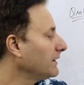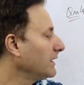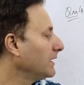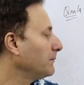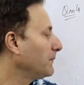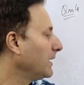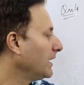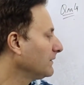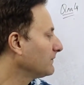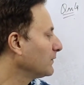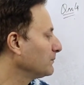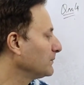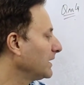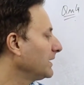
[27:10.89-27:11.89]
Apart
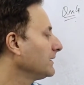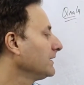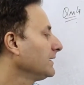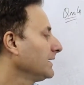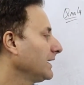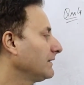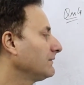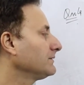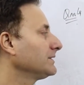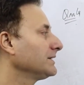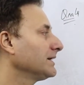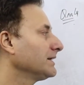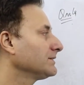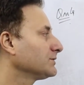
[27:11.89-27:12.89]
from that,
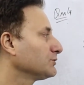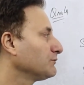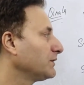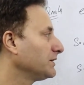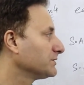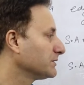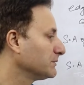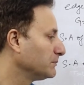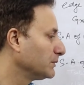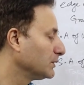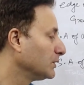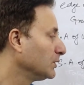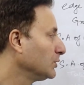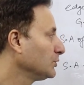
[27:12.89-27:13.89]
everything else is very simple.